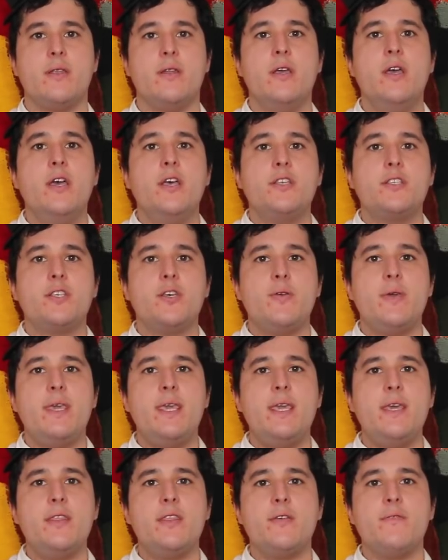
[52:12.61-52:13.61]
and so
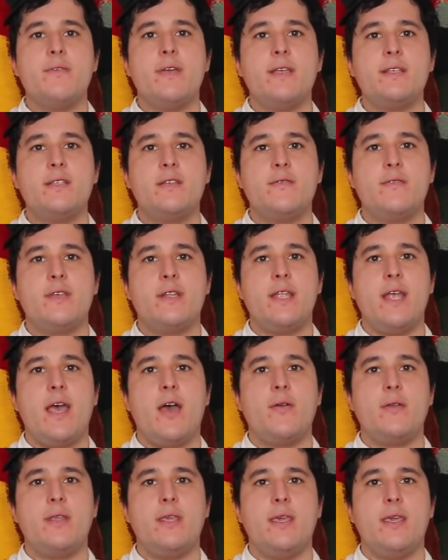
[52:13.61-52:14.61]
he and the rest of the
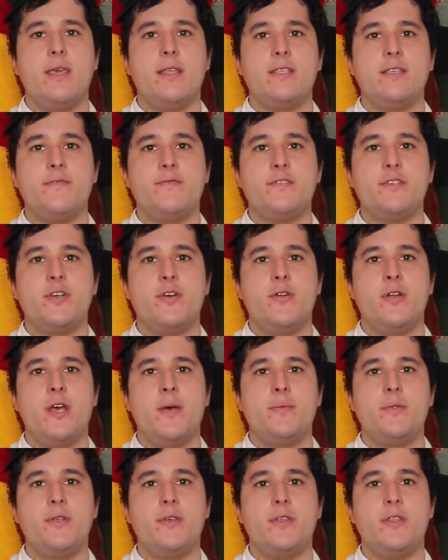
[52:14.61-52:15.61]
town kids have showed
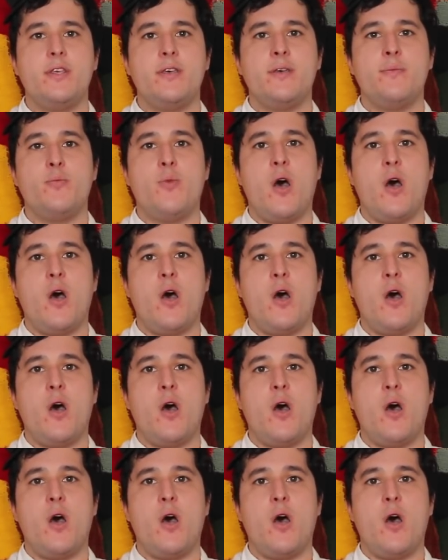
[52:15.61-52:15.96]
up to the